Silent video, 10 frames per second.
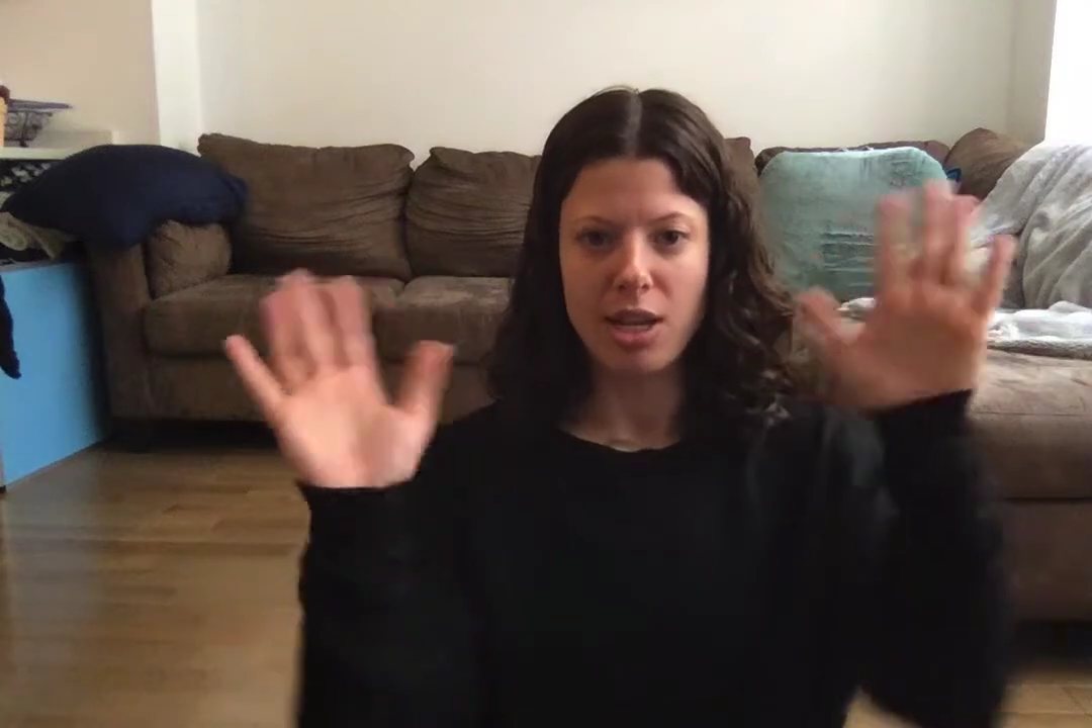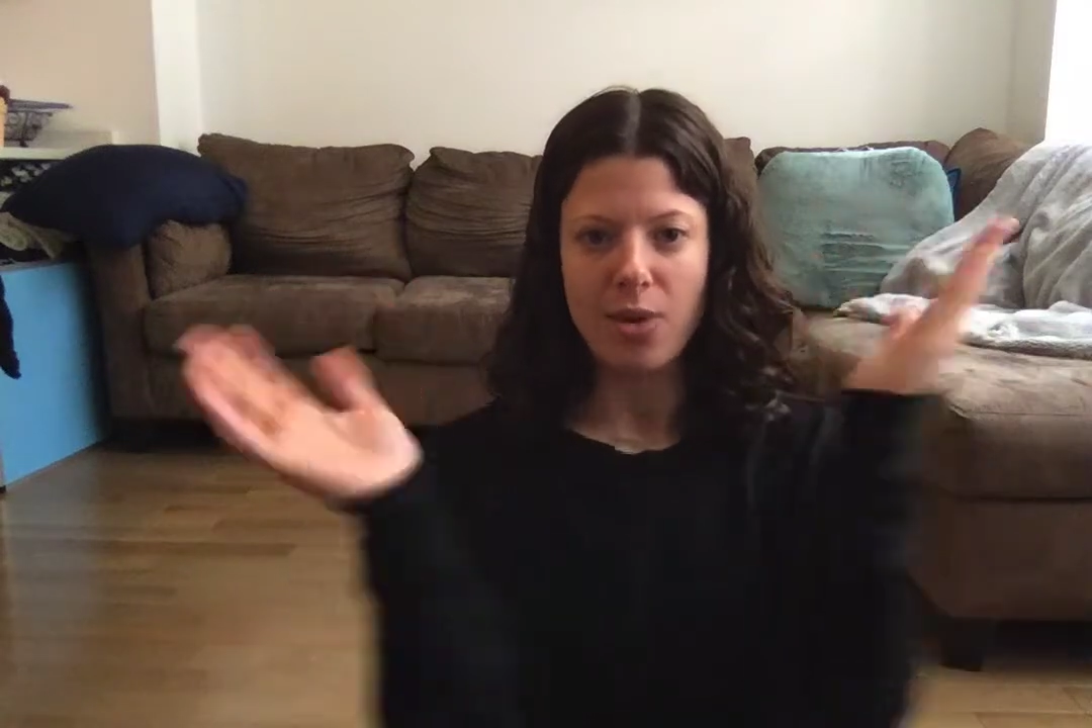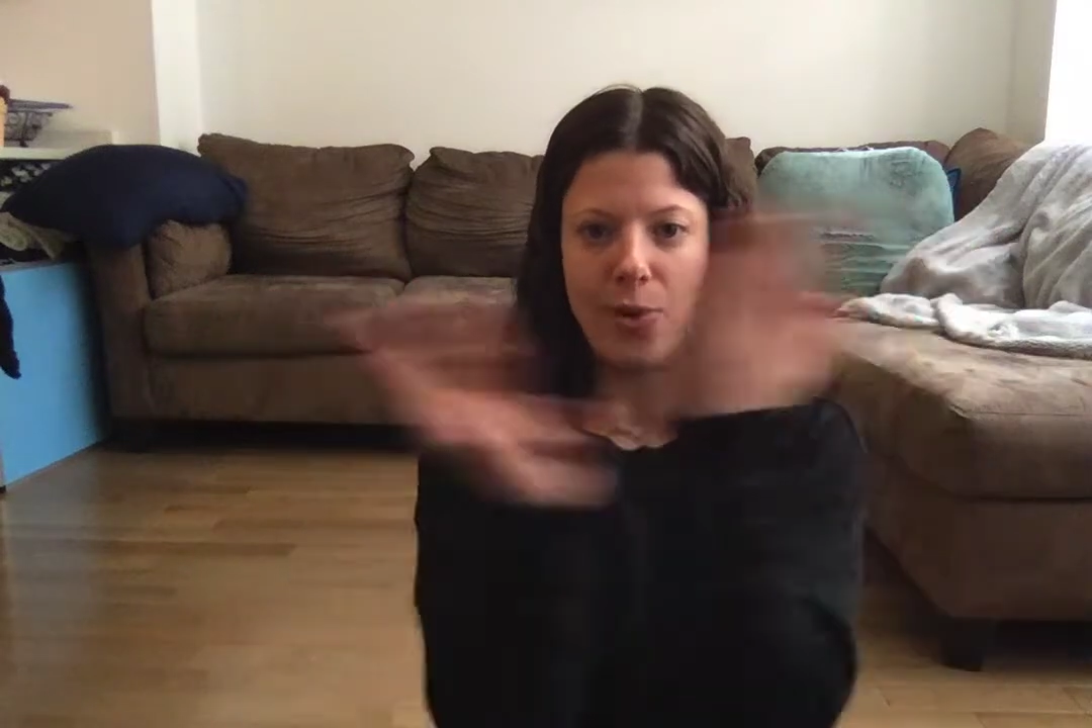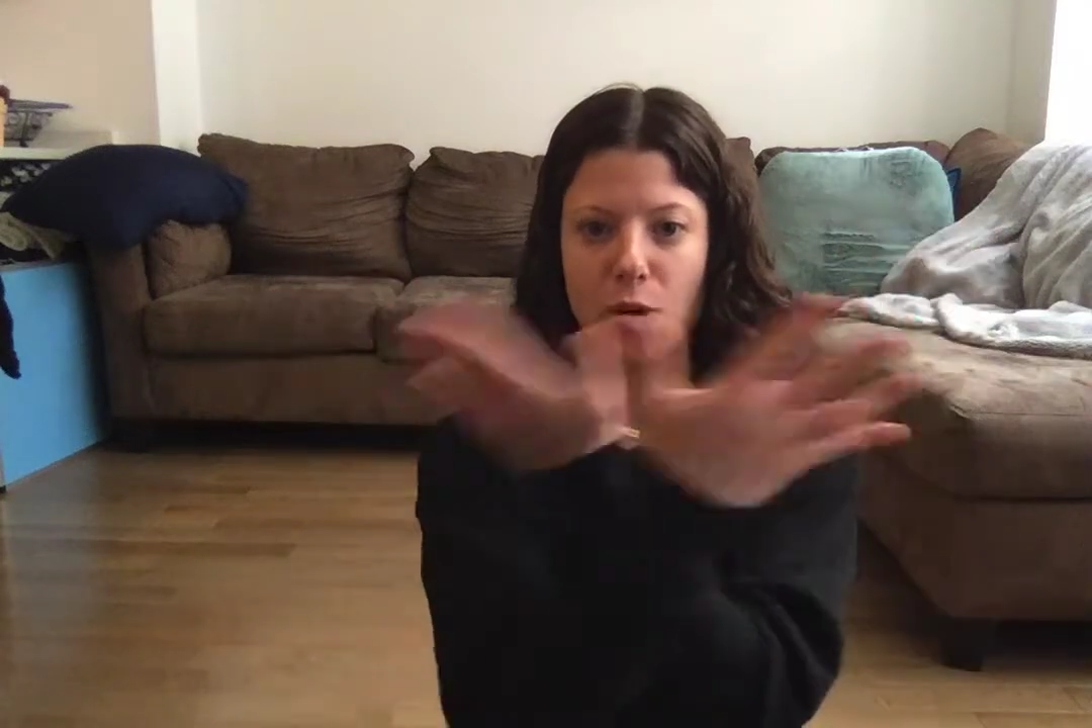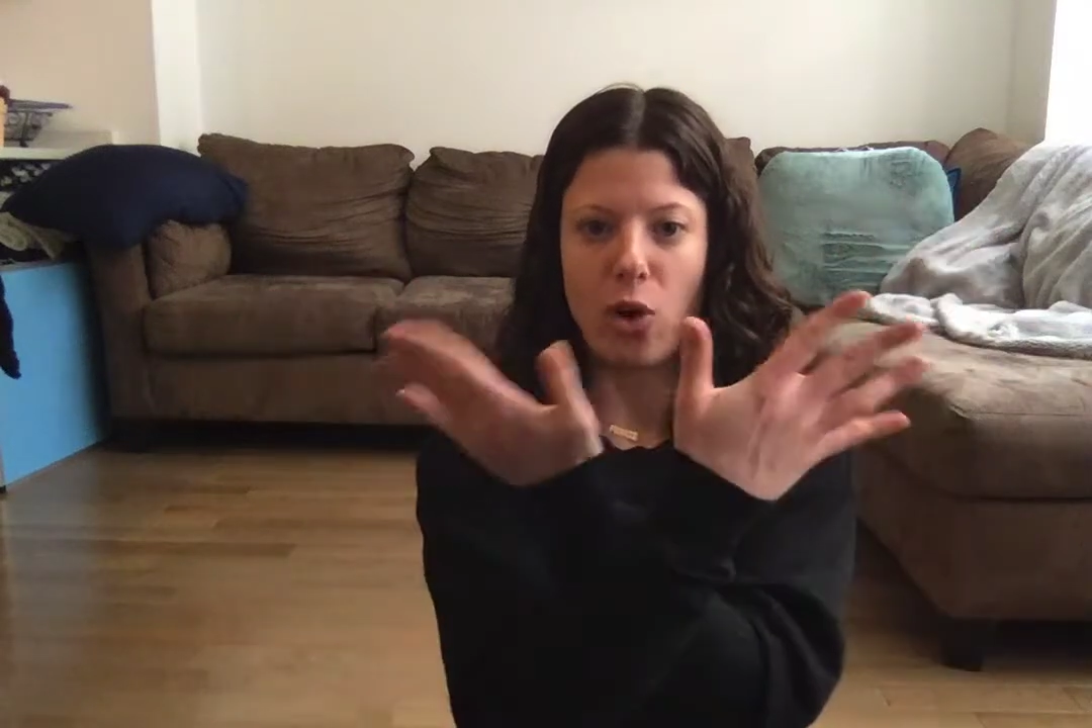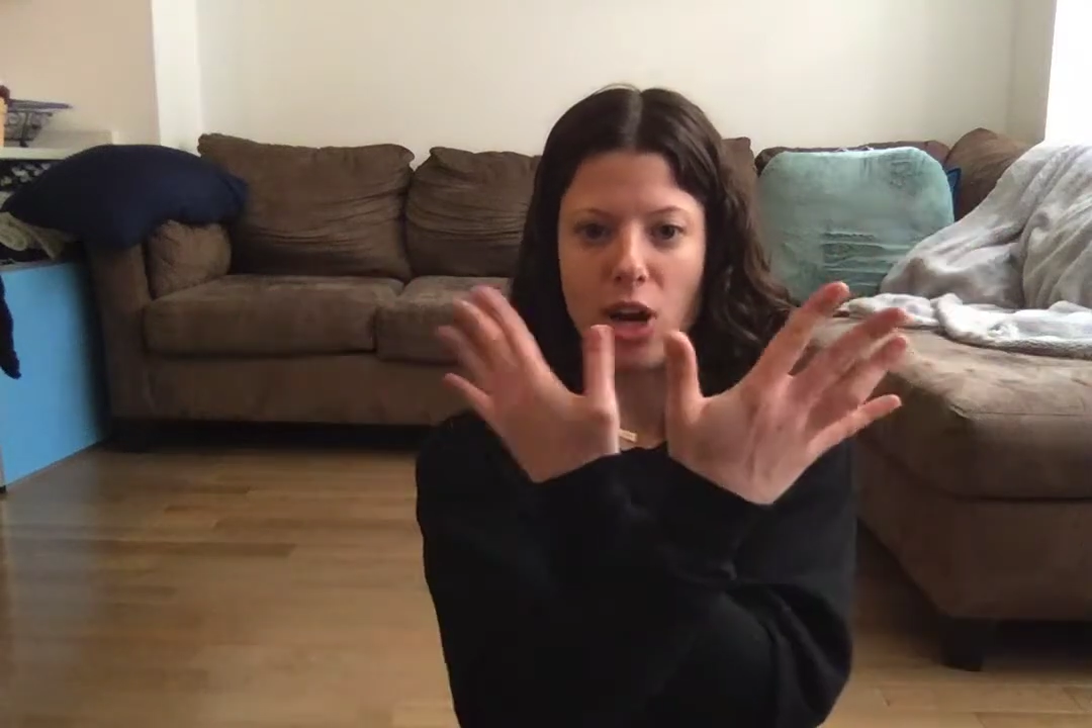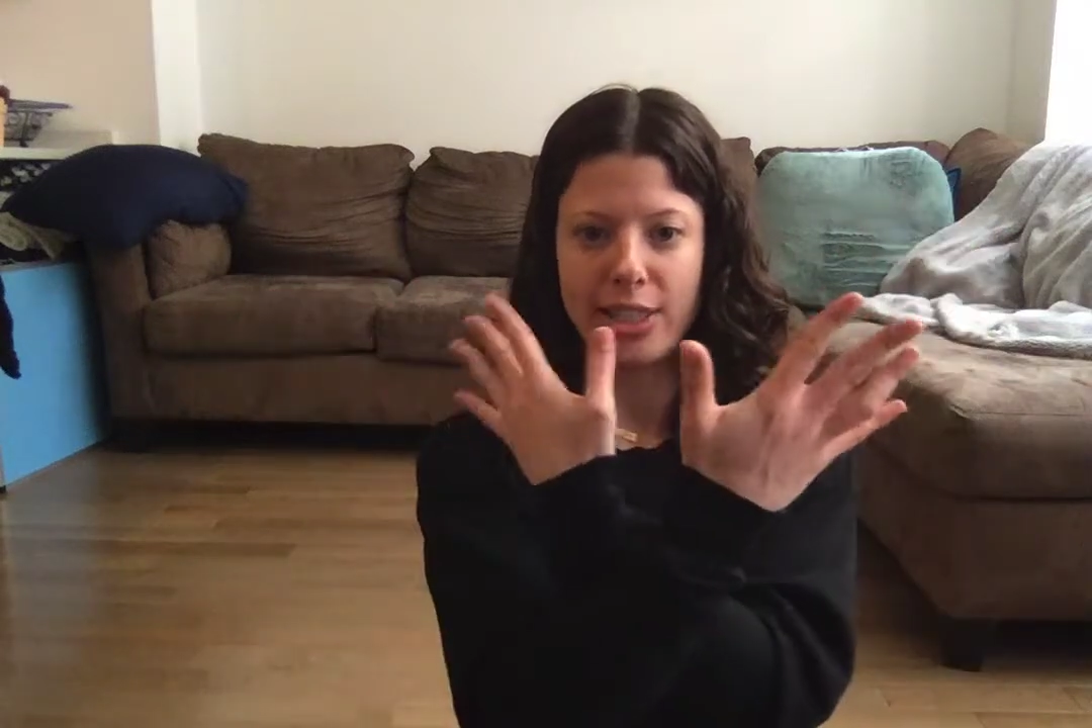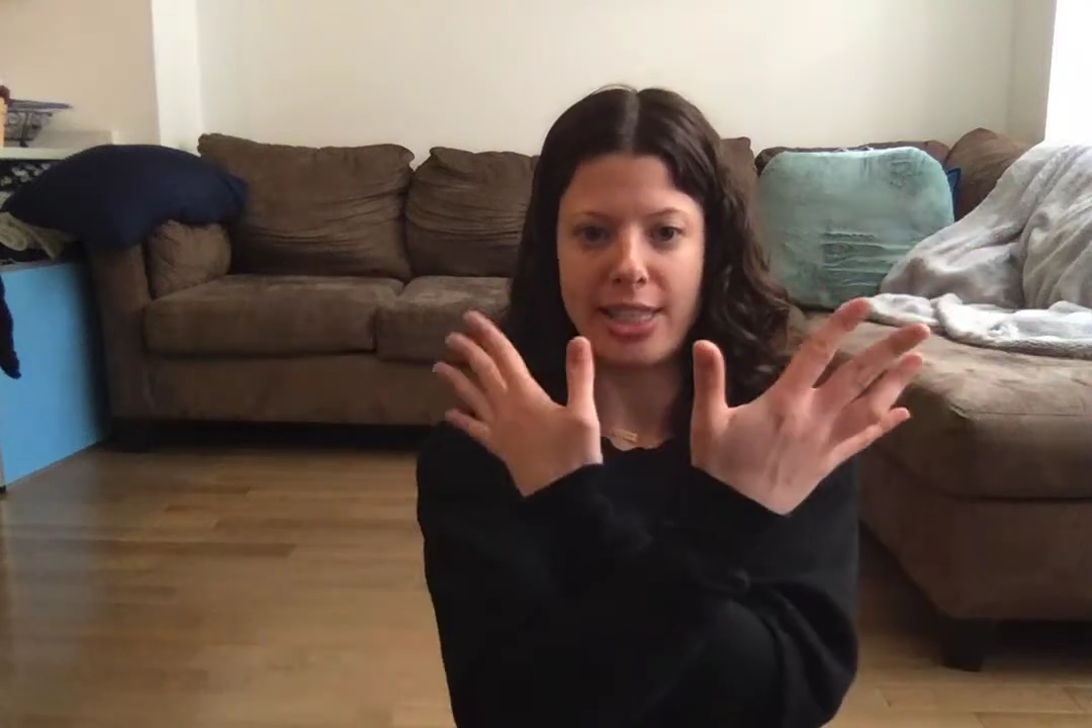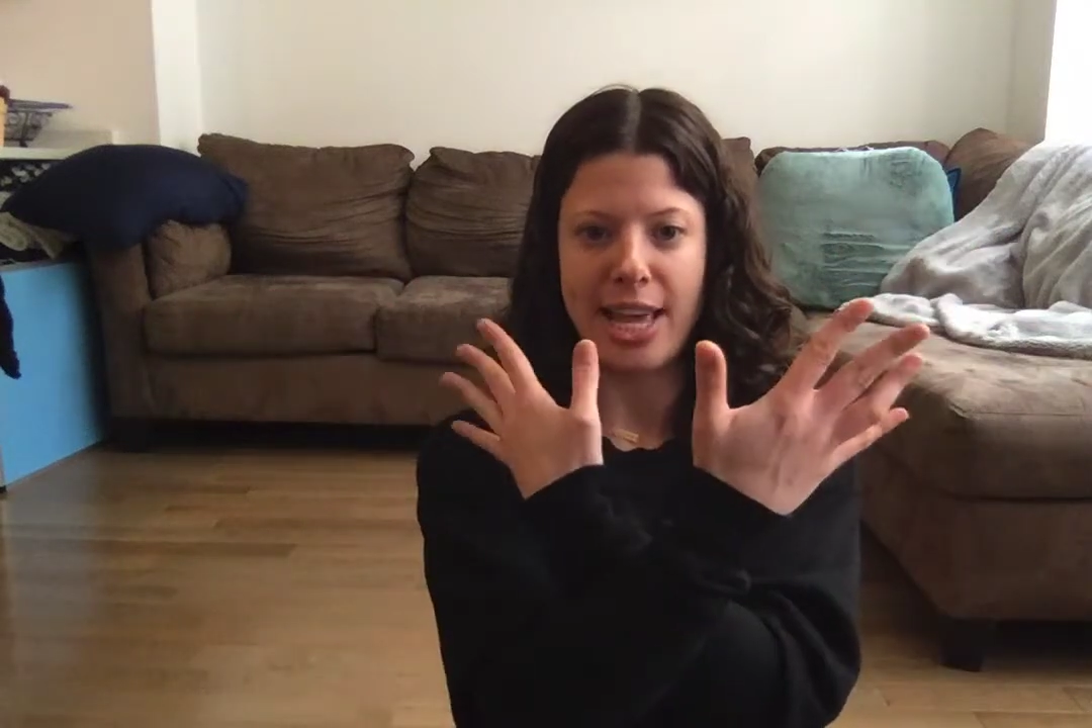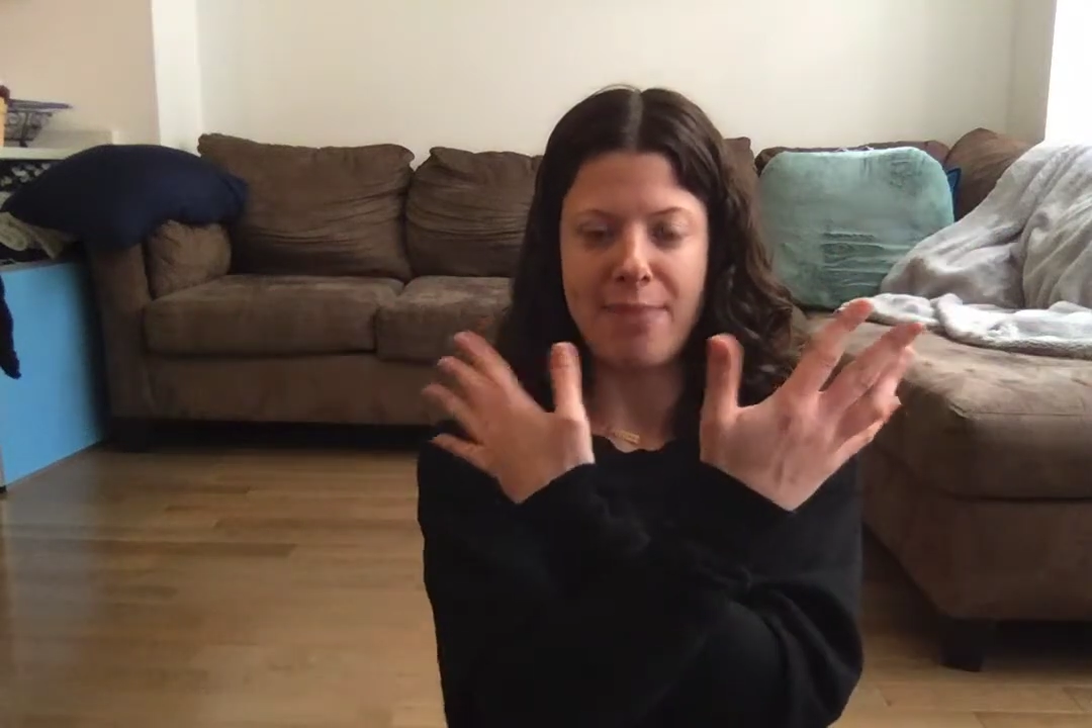we cross
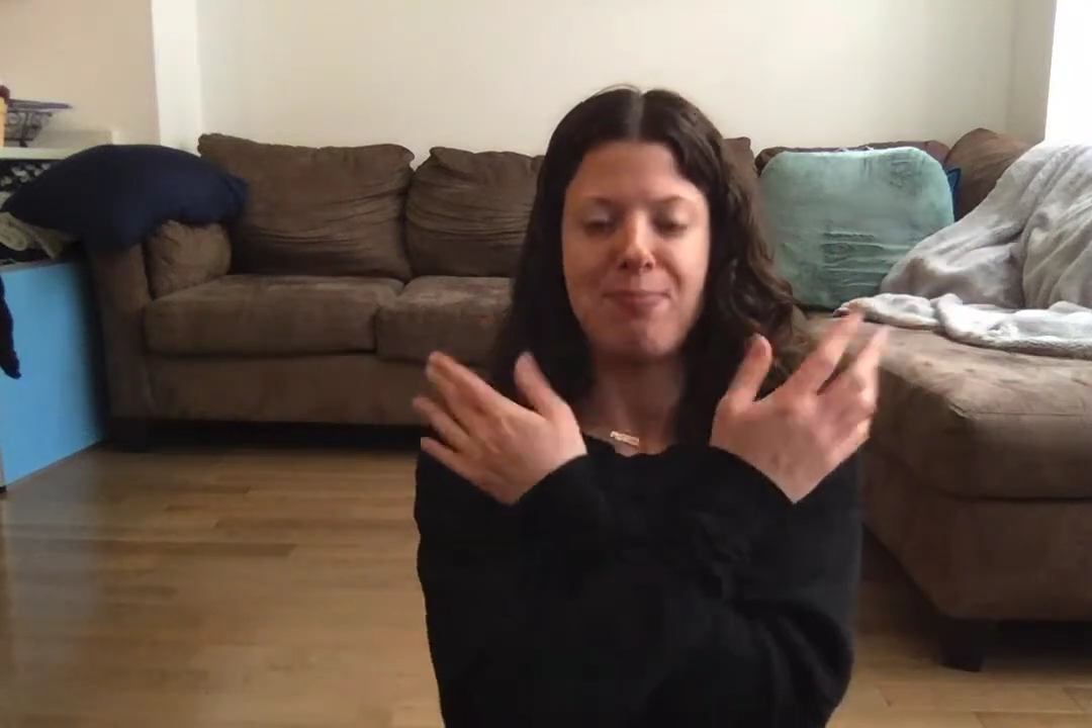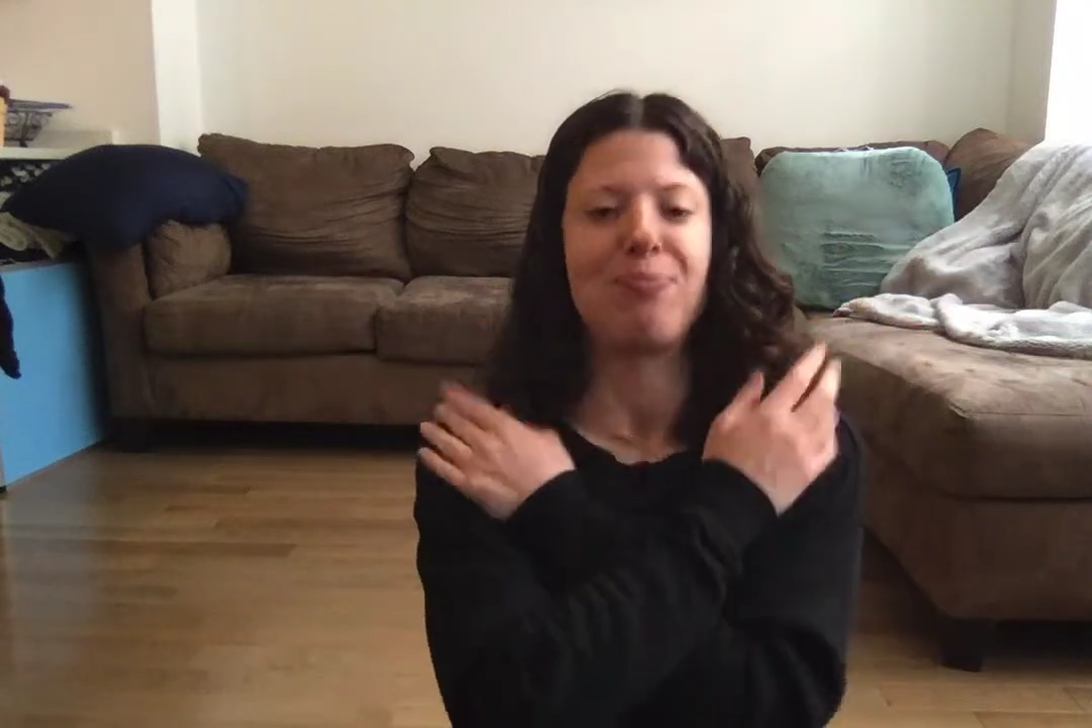them,